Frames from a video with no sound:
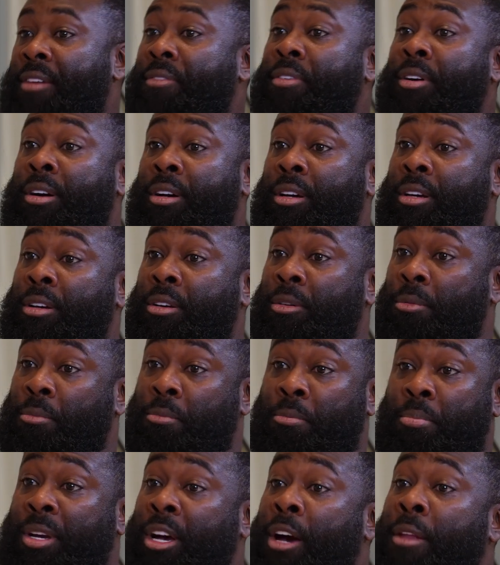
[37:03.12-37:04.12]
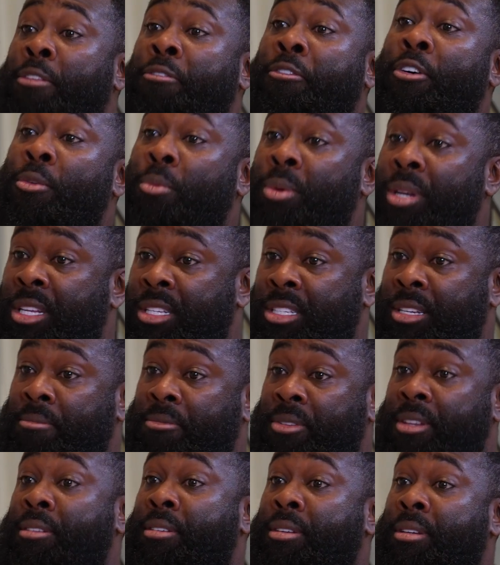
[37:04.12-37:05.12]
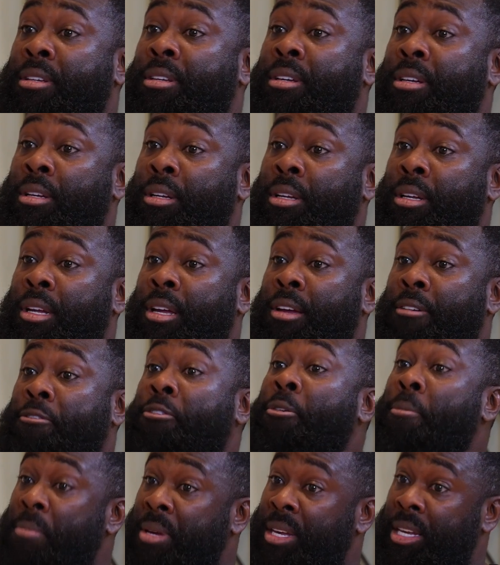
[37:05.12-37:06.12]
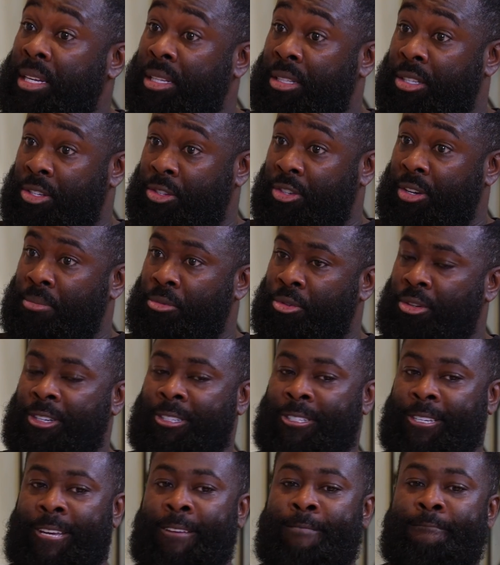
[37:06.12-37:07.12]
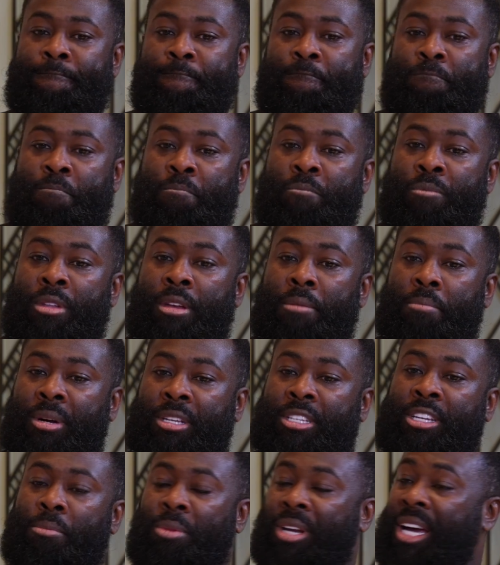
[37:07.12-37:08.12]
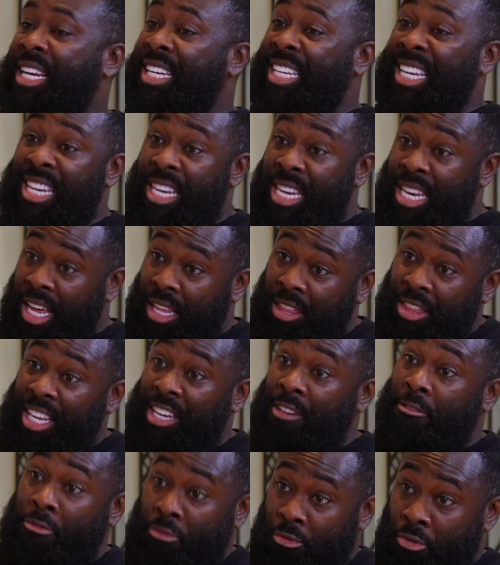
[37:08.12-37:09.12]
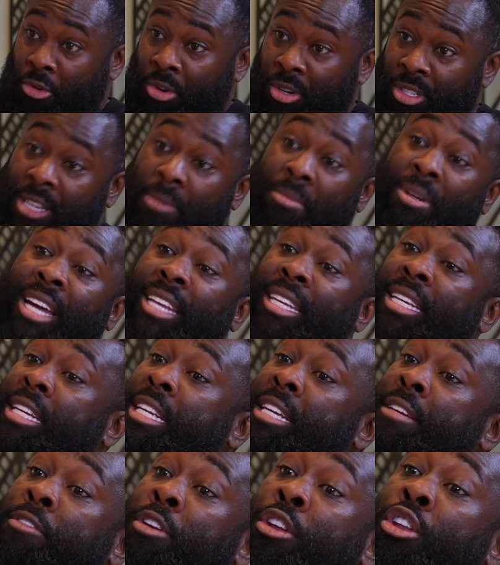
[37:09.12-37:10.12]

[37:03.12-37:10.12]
never pick up the phone when there's something for me? Do you see what I'm trying to say? But someone I did nothing for, somebody I didn't